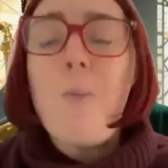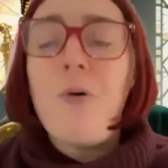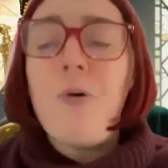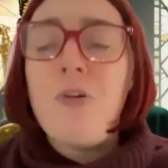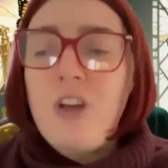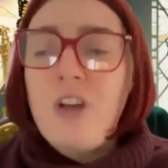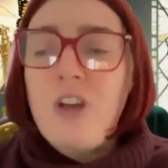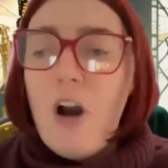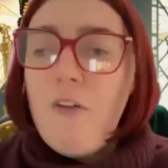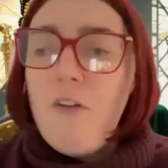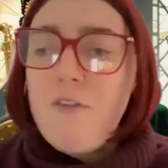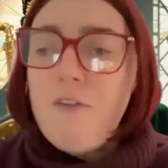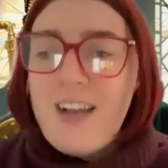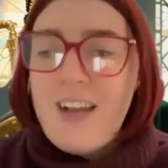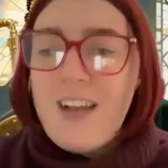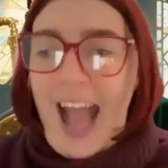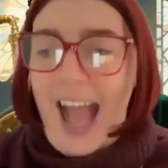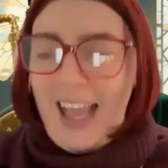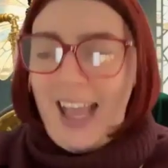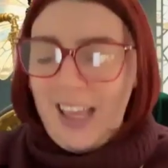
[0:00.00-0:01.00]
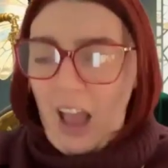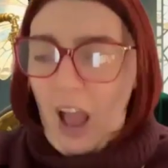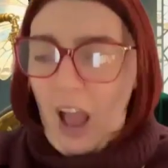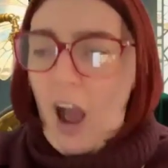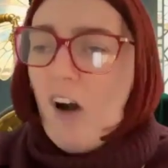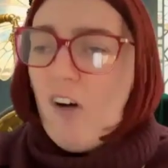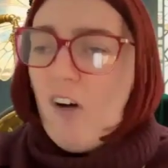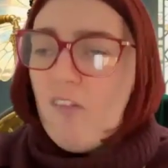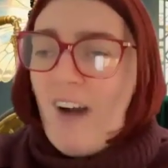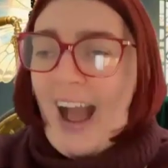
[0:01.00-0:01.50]
But don't forget,
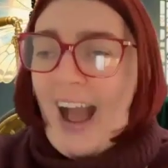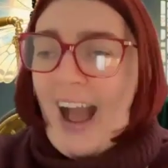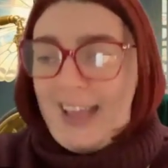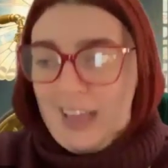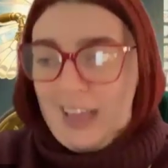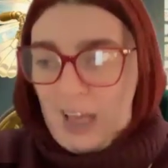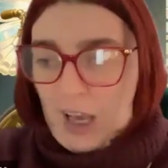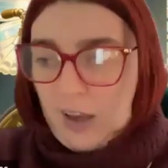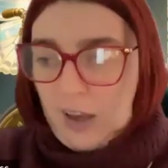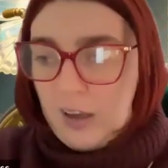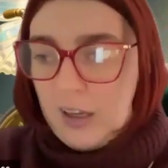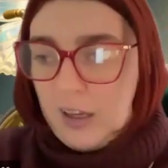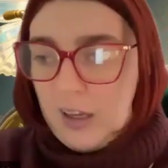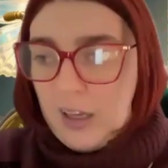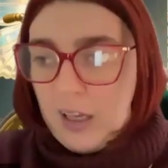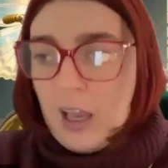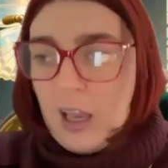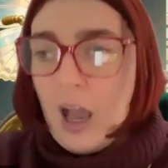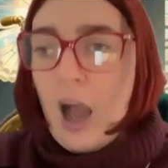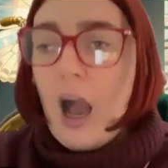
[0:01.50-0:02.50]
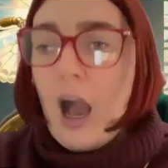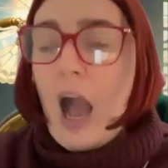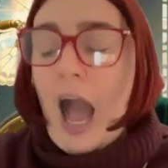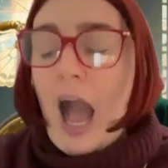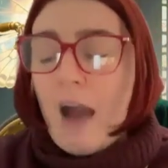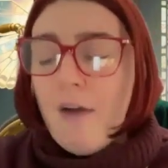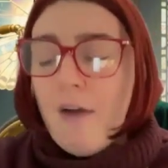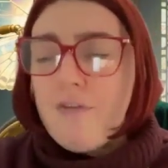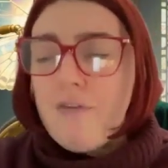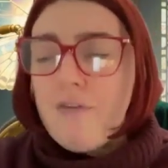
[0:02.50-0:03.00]
our lessons
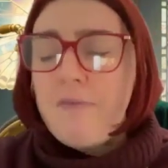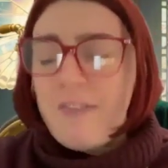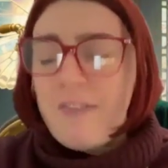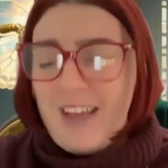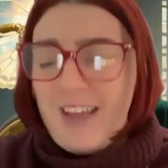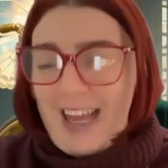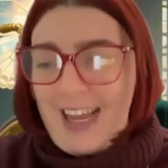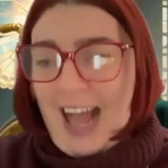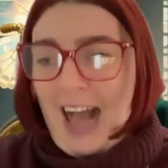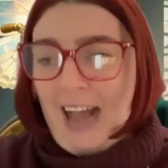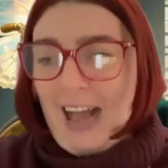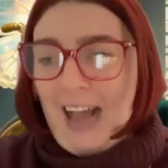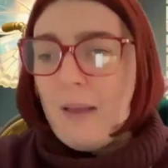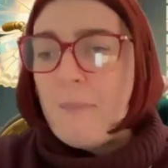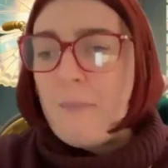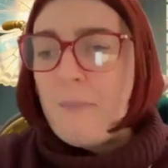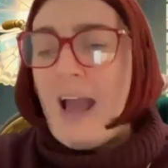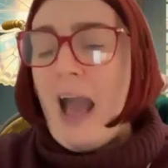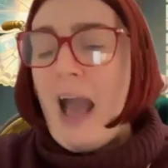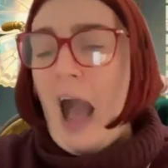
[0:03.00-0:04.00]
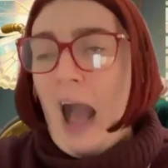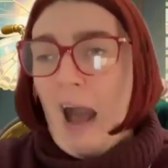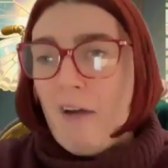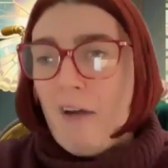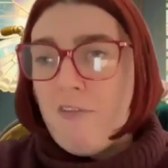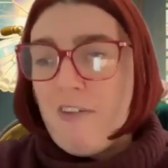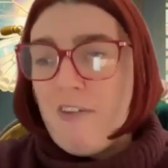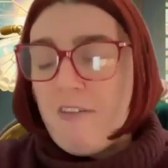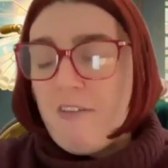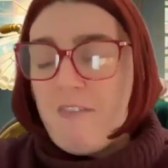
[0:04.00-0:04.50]
at the Academy
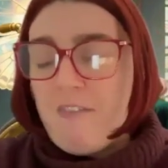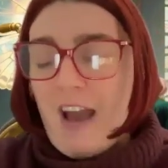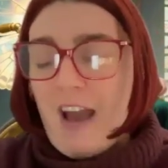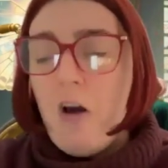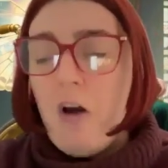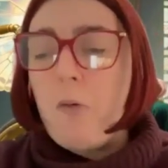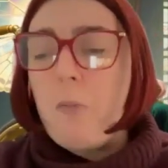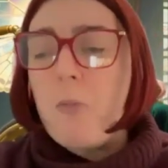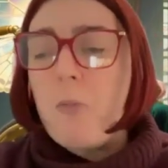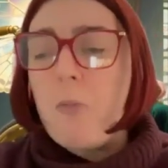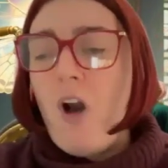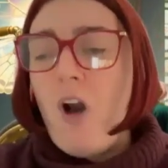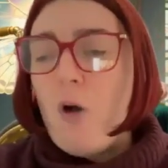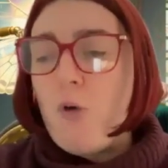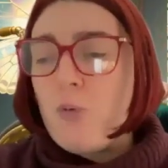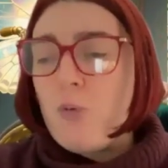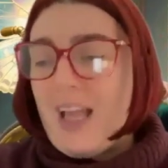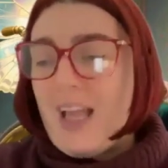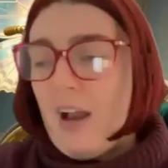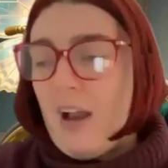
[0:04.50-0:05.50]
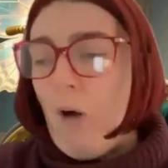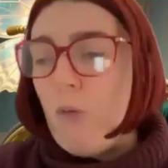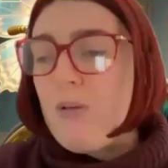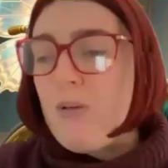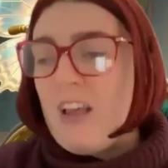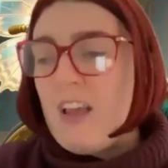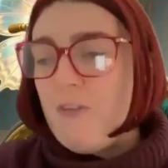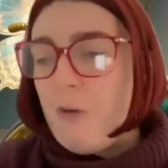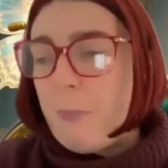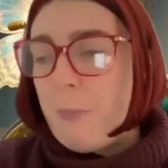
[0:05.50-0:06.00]
are uploaded
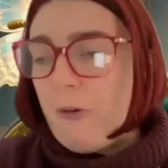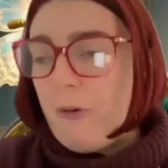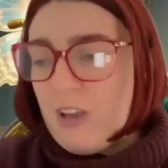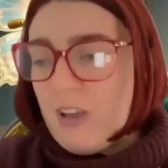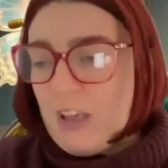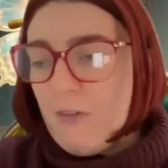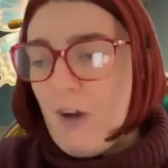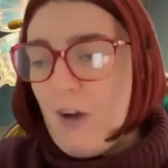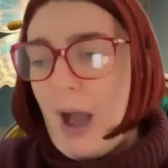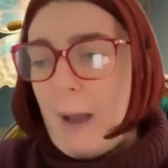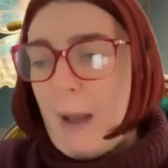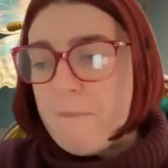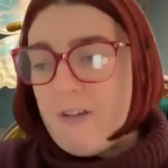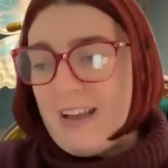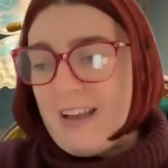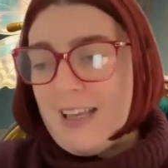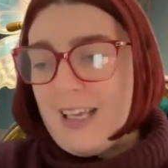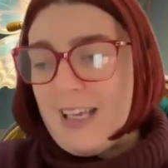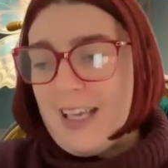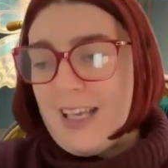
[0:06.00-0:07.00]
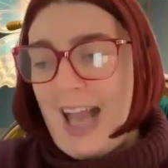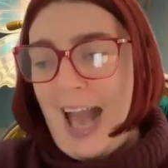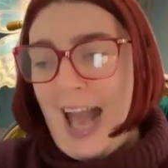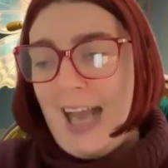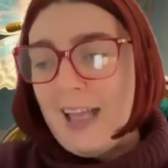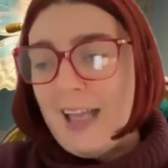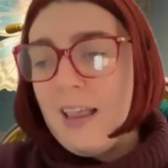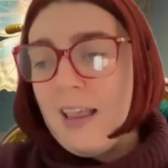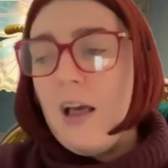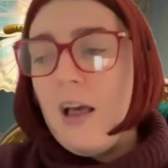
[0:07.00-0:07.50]
onto the Butterfly
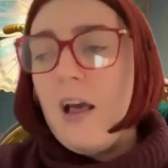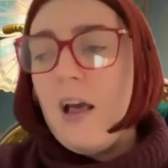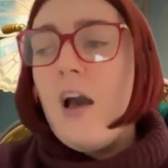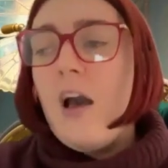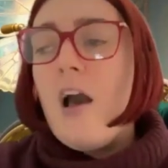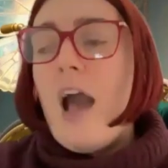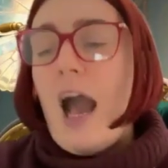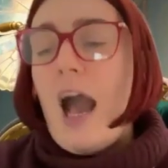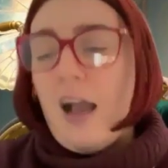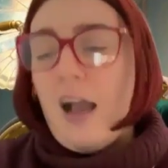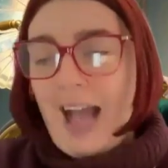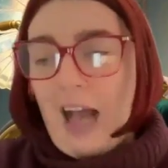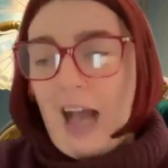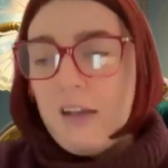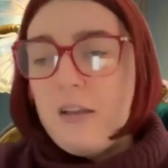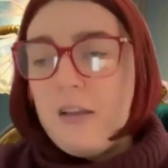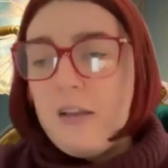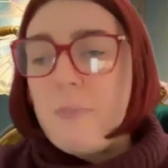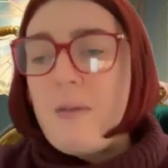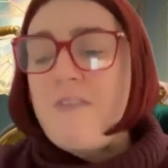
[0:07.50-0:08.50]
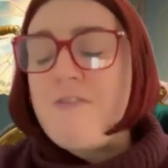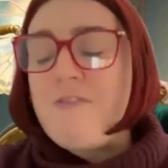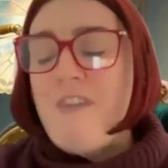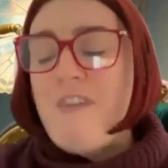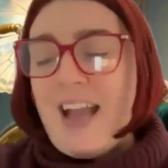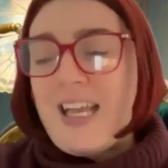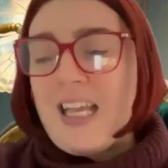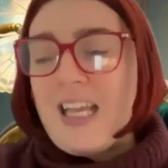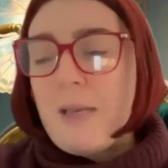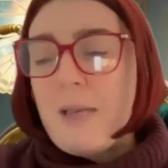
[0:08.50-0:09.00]
Princess Academy
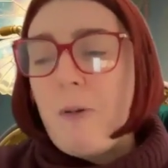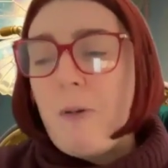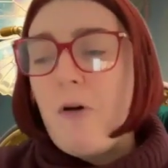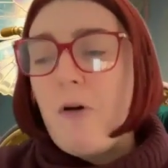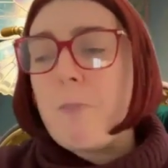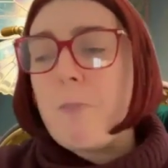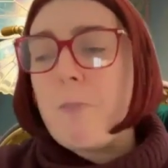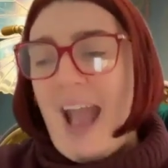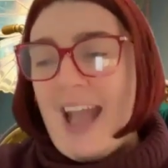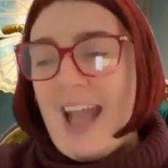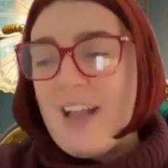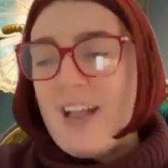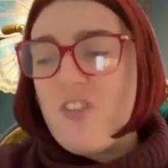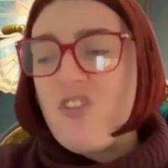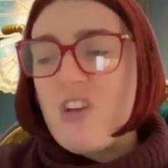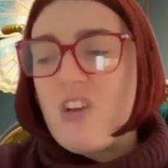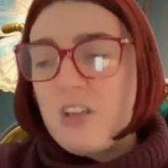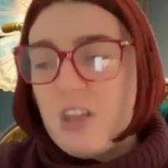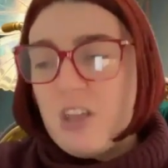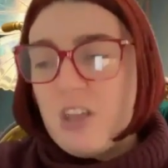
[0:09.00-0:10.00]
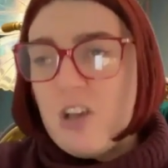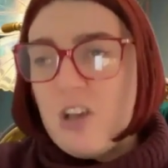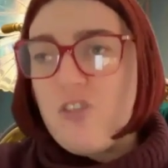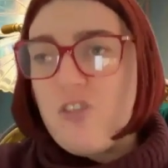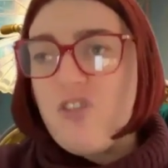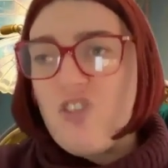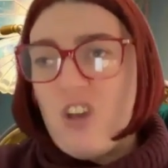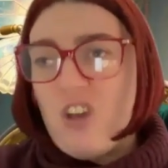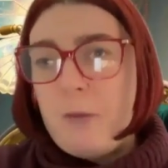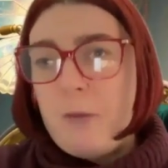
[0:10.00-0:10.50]
Facebook page and
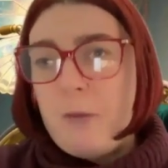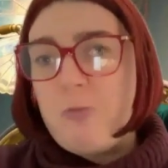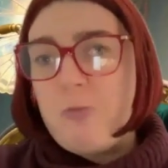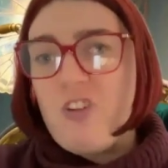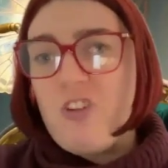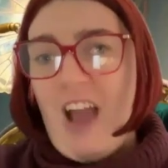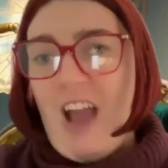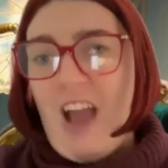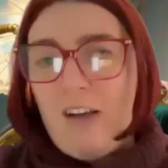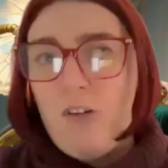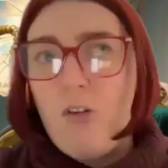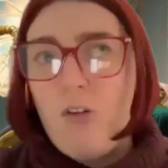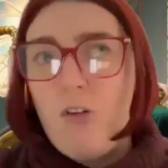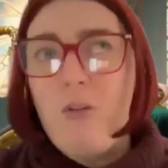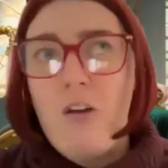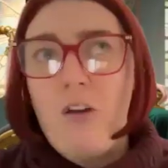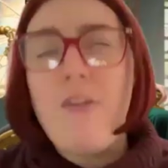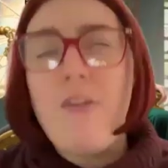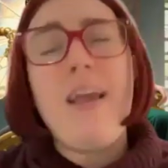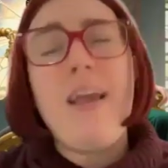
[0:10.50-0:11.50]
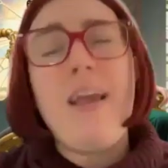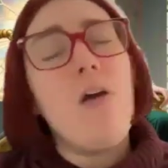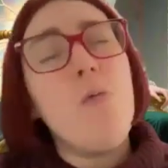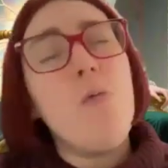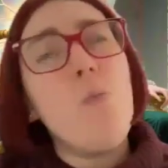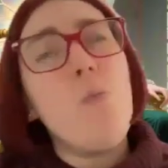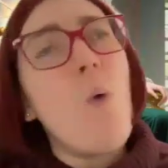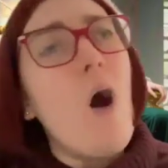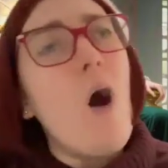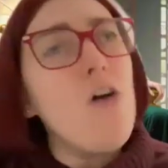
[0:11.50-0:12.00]
YouTube channel, so you
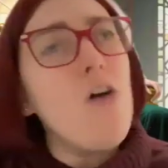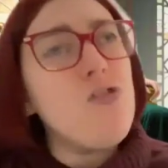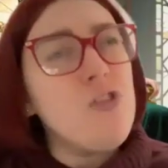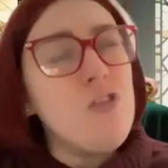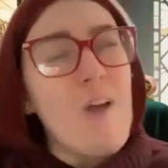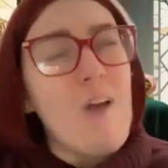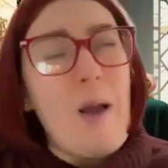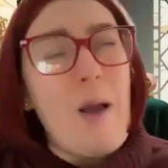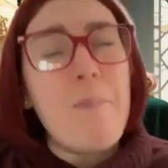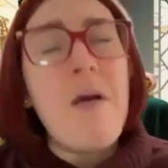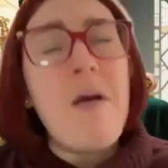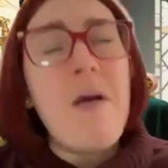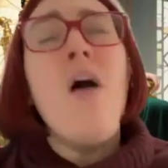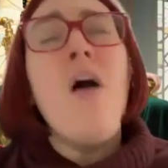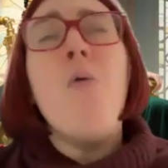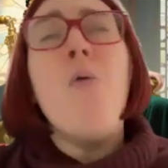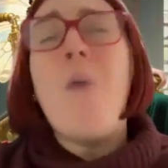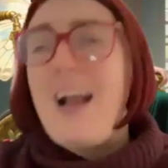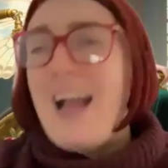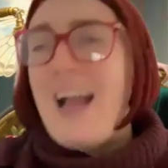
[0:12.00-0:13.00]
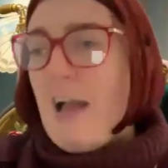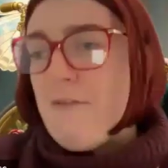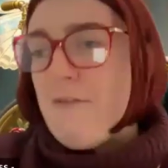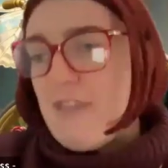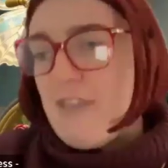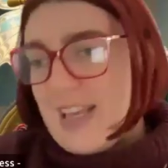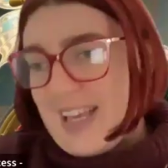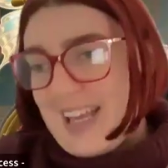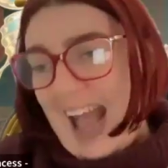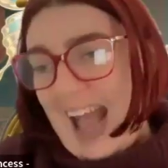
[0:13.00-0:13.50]
can watch them whenever
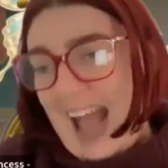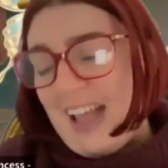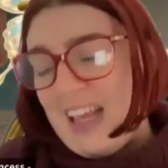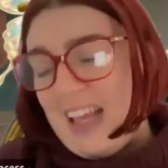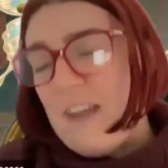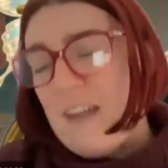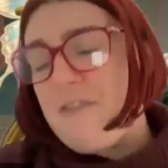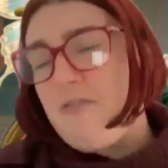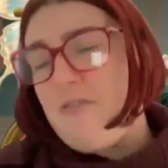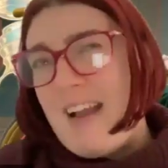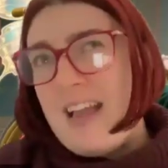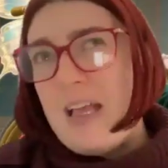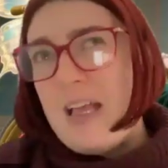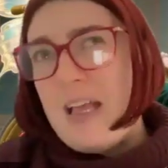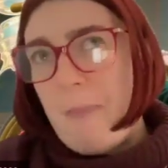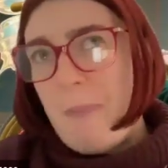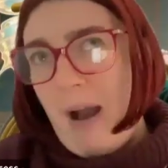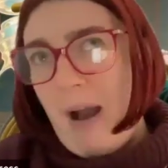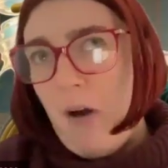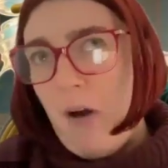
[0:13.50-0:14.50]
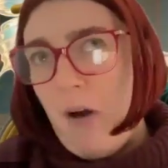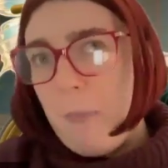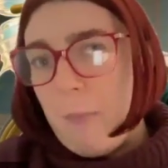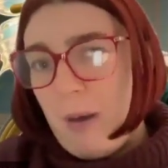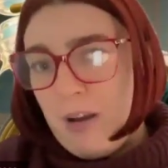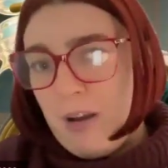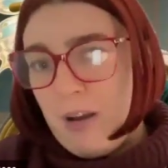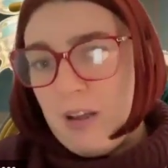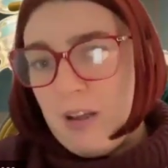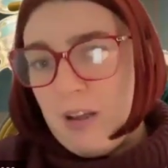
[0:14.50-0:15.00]
you get a free
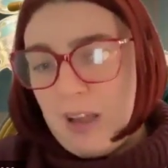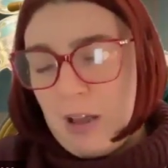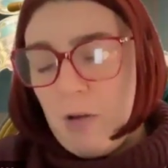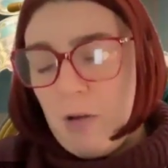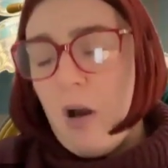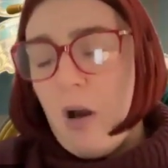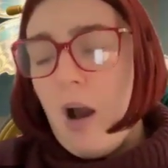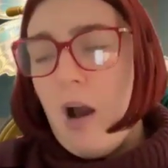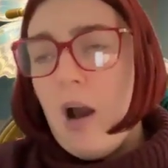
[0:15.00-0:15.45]
moment.